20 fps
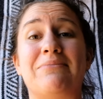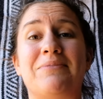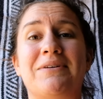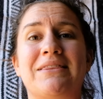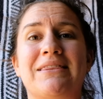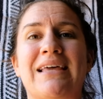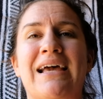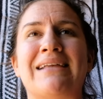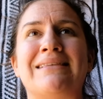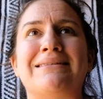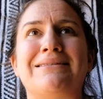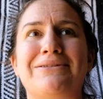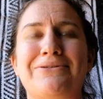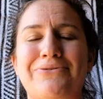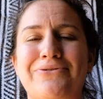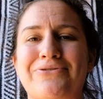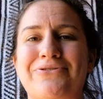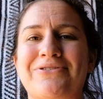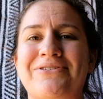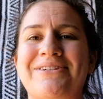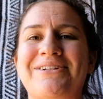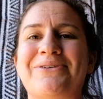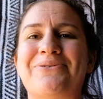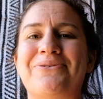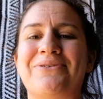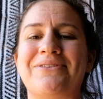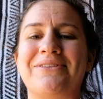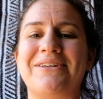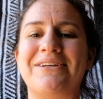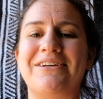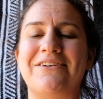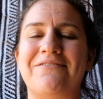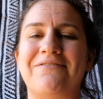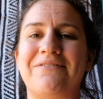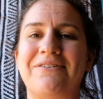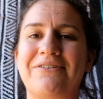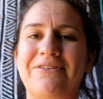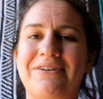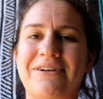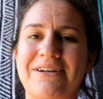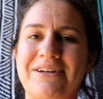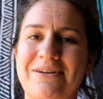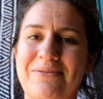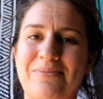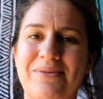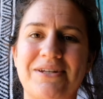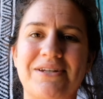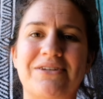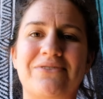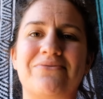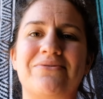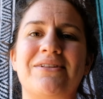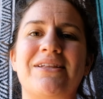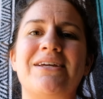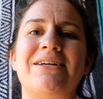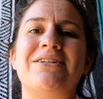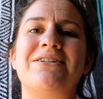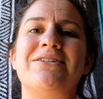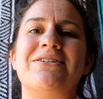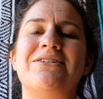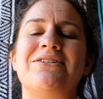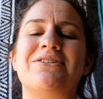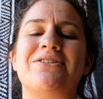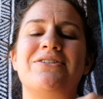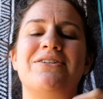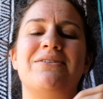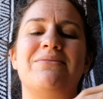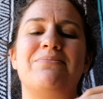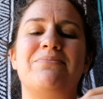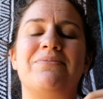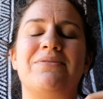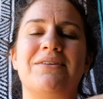but that's usually only if you're in a committed relationship